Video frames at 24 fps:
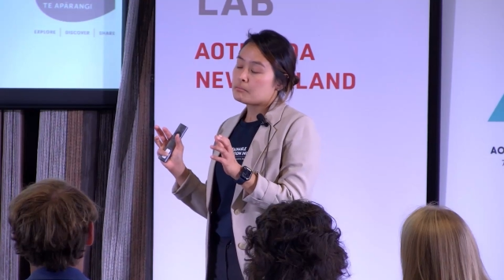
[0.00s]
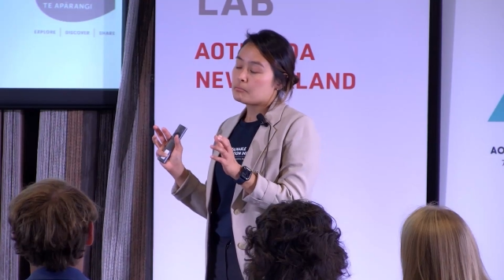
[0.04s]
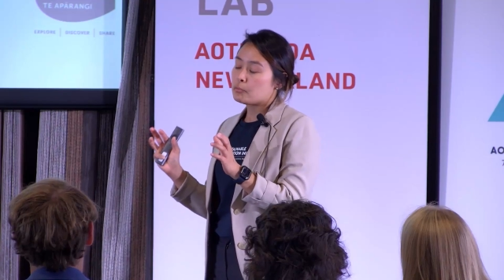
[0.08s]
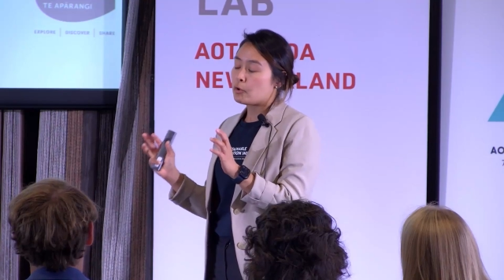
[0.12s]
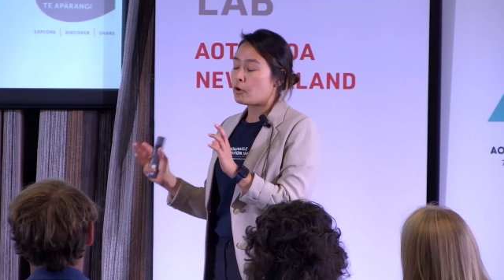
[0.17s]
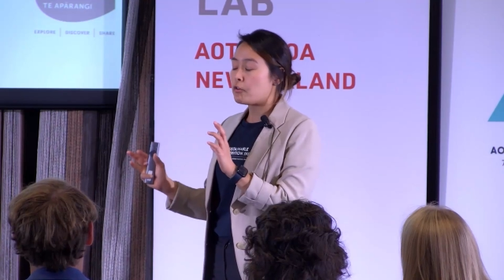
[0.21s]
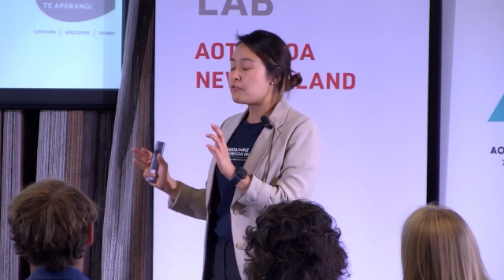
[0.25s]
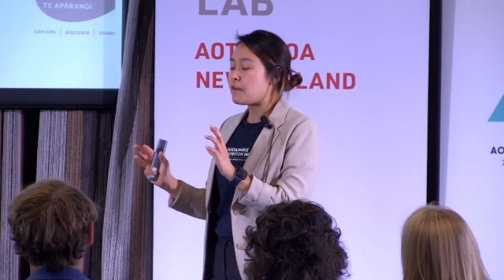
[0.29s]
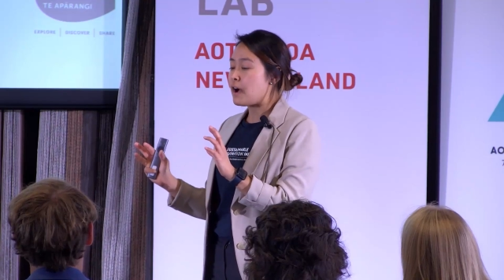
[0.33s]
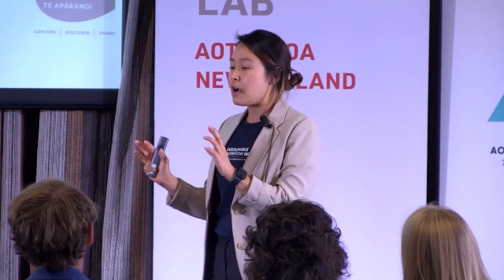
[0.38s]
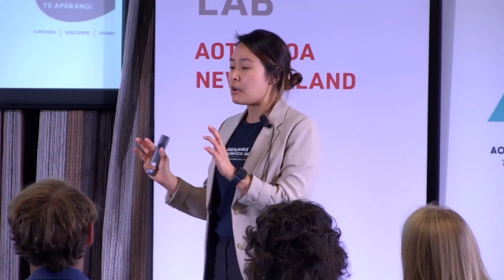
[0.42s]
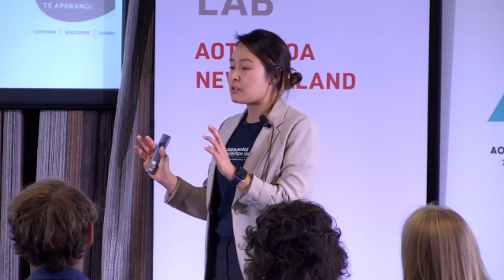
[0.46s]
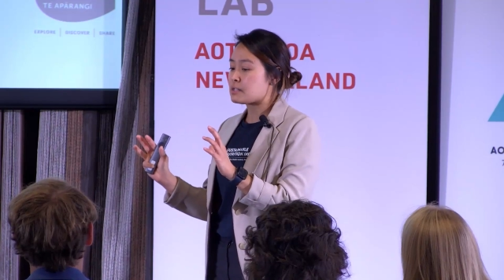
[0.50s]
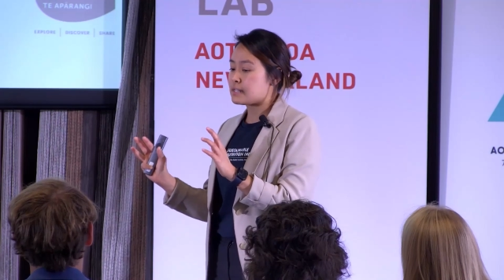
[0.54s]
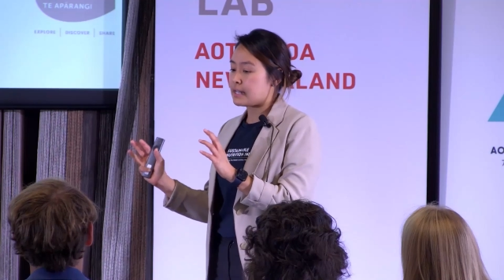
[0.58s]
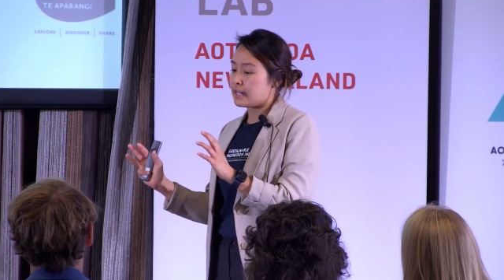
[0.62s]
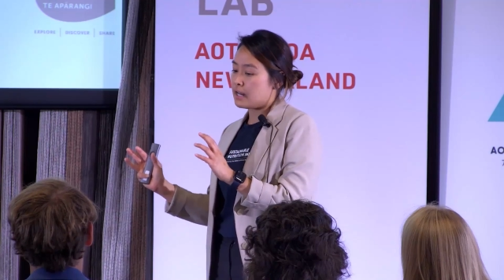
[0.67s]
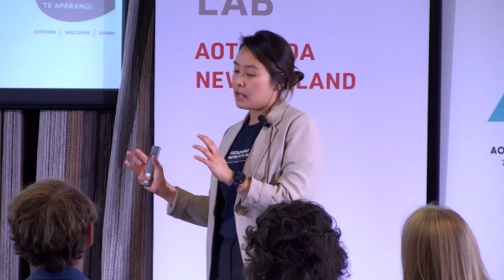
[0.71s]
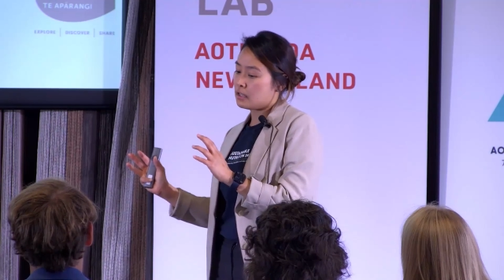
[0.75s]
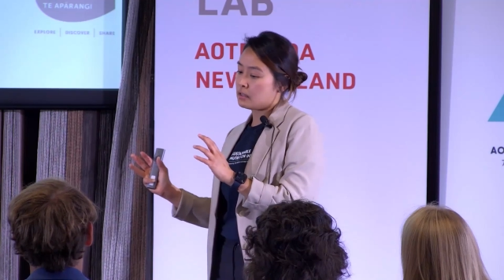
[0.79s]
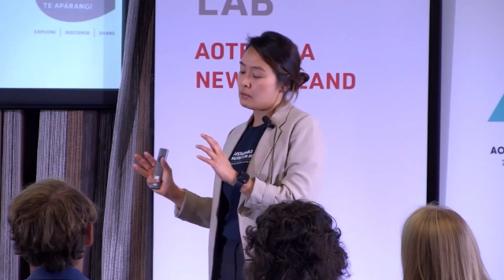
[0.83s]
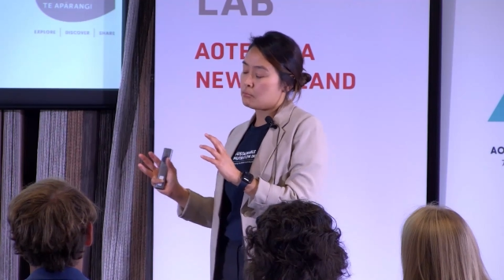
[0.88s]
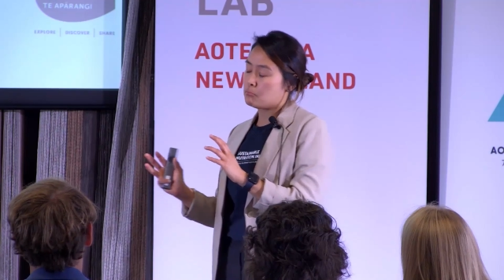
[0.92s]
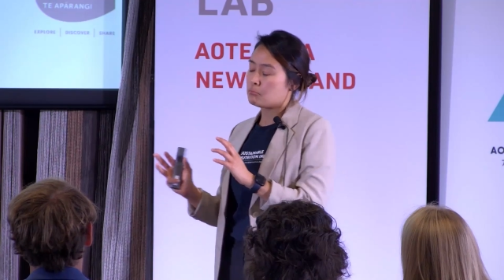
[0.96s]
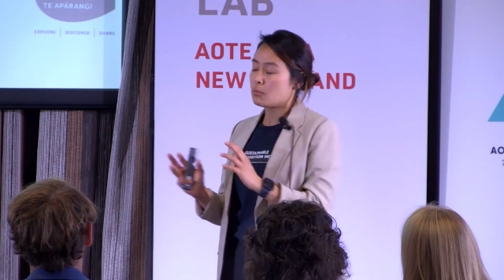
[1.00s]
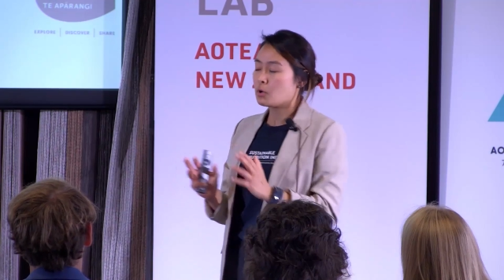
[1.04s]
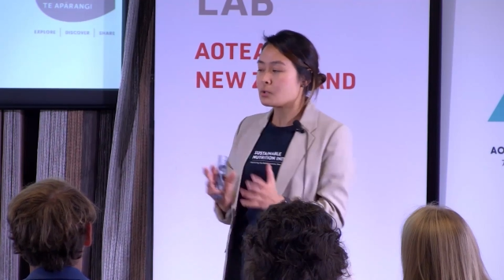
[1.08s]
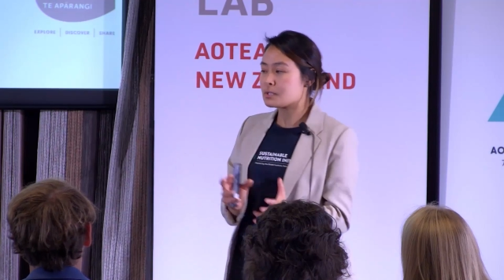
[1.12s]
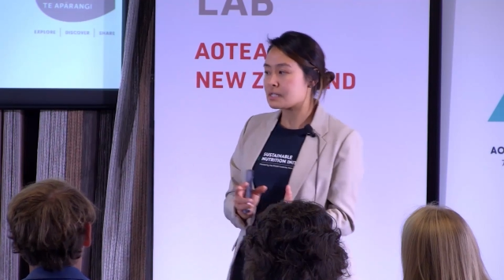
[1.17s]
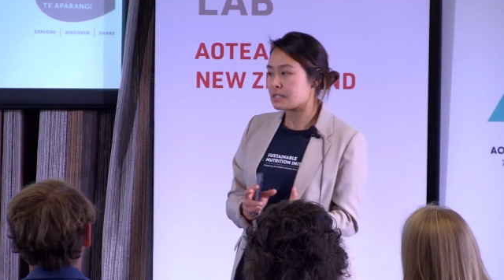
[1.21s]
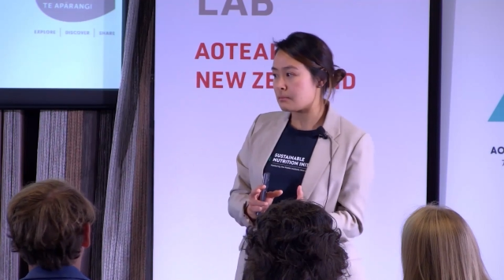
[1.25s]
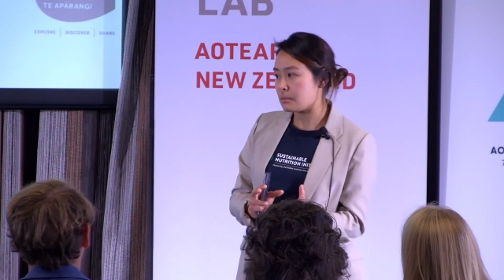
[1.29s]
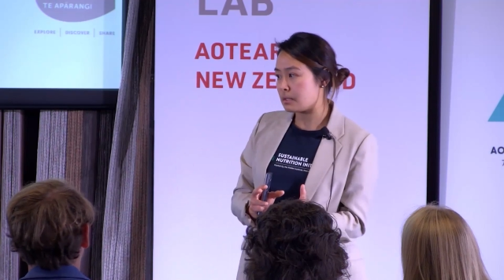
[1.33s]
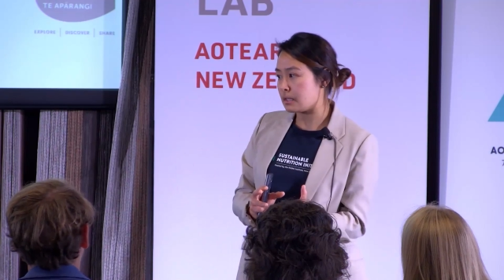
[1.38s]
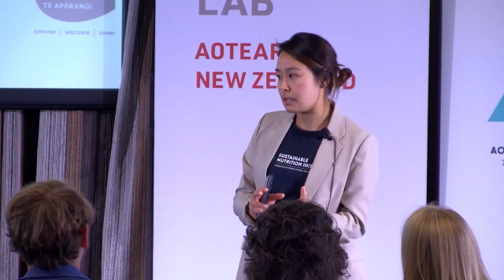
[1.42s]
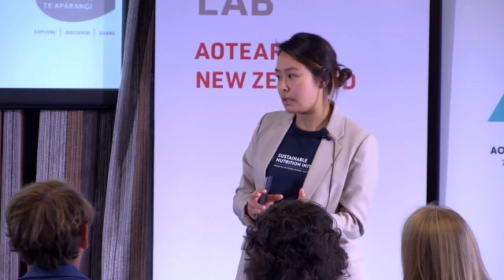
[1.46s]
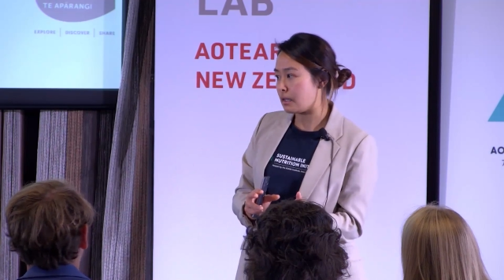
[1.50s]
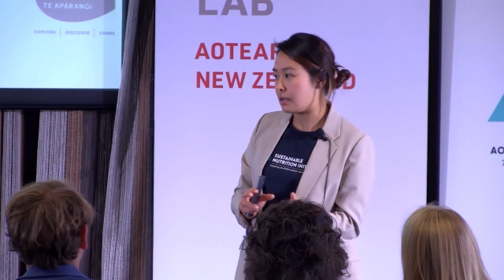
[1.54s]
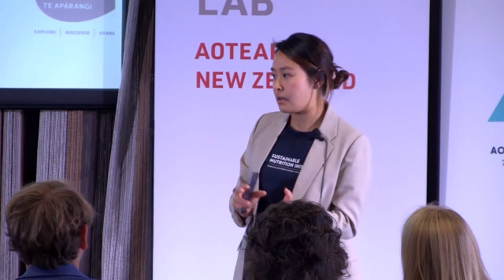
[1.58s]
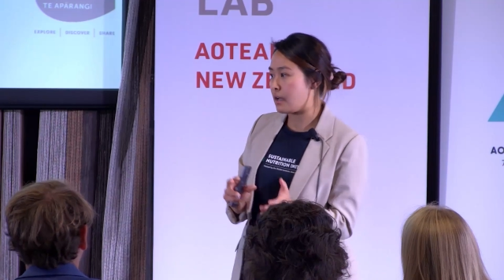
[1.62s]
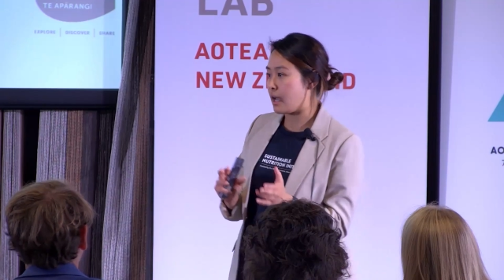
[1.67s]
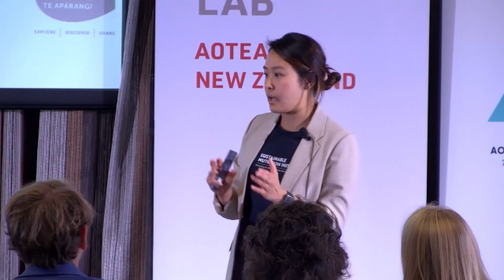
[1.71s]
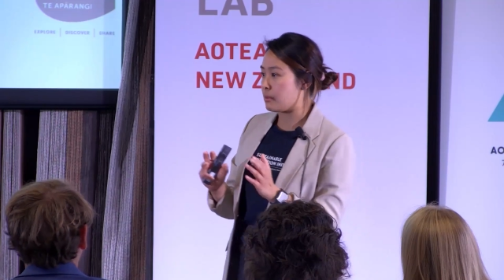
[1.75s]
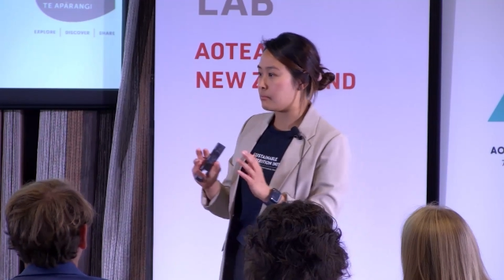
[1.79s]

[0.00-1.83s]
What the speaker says: profiles that are the most similar